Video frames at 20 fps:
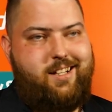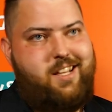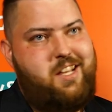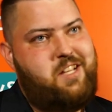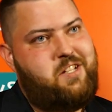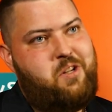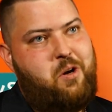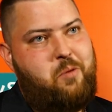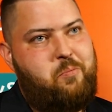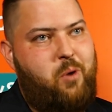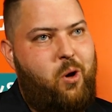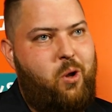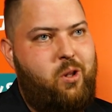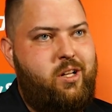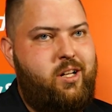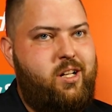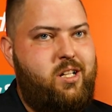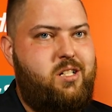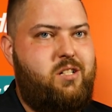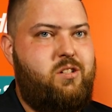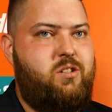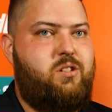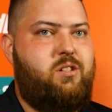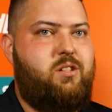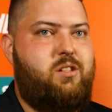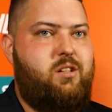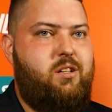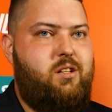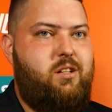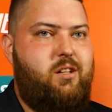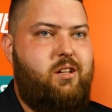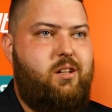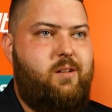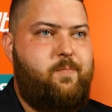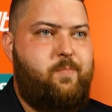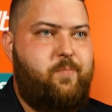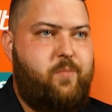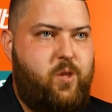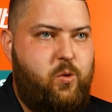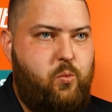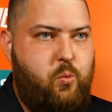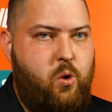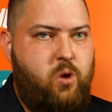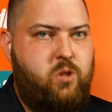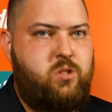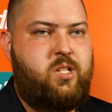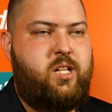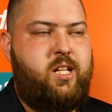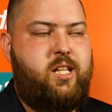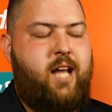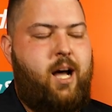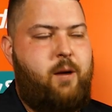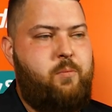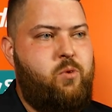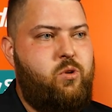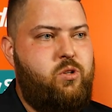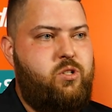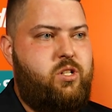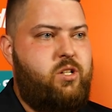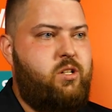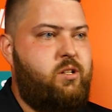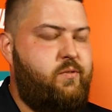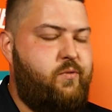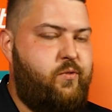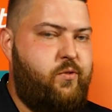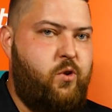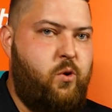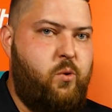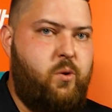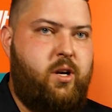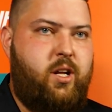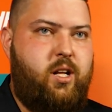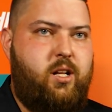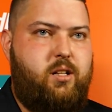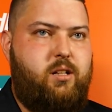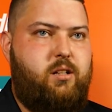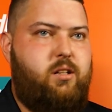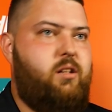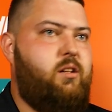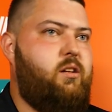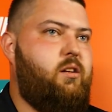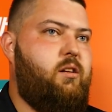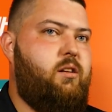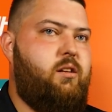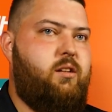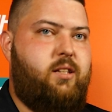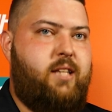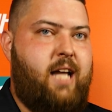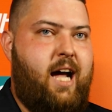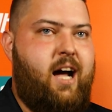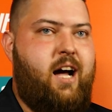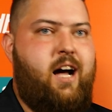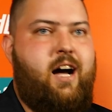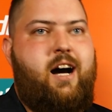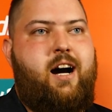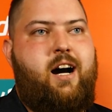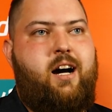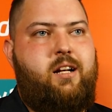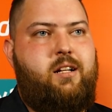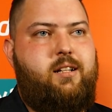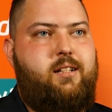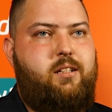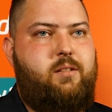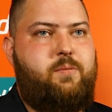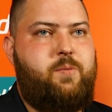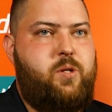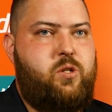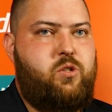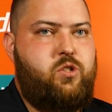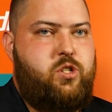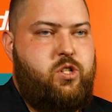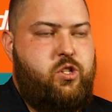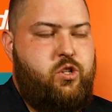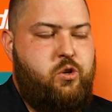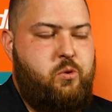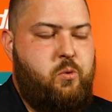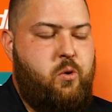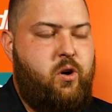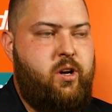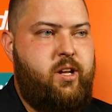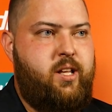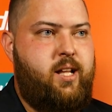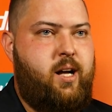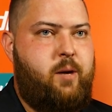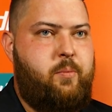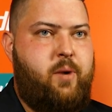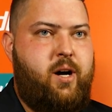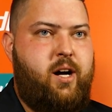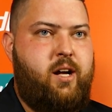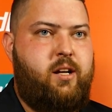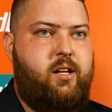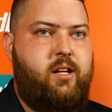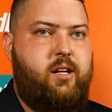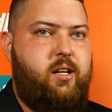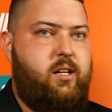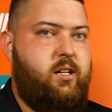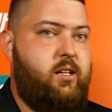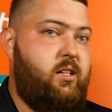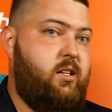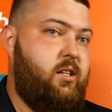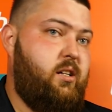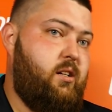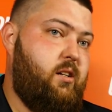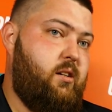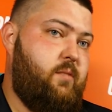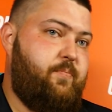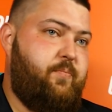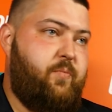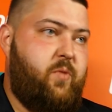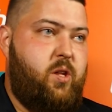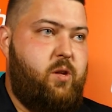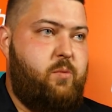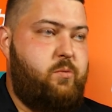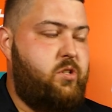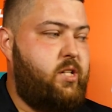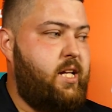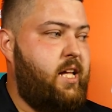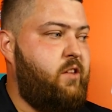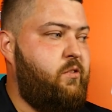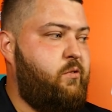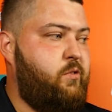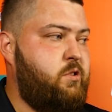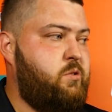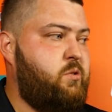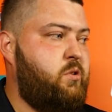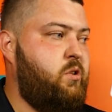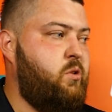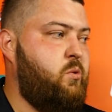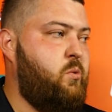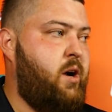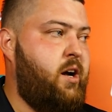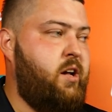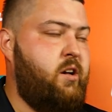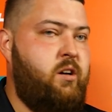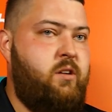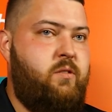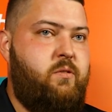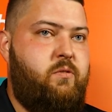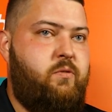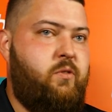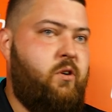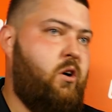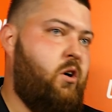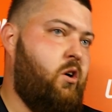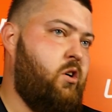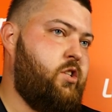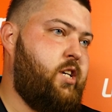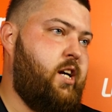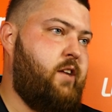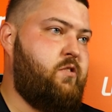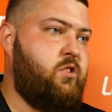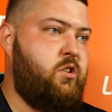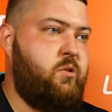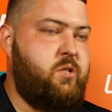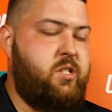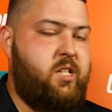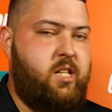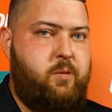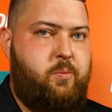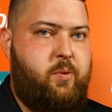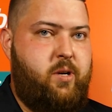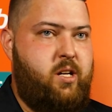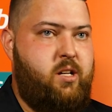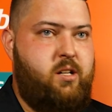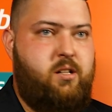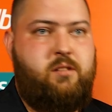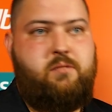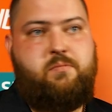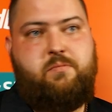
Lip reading: It's not bottling, it's just wanting it that much and throwing it that hard, because you do want it that bad. Sat the first one on the wire, I thought all you have to do is clip it in.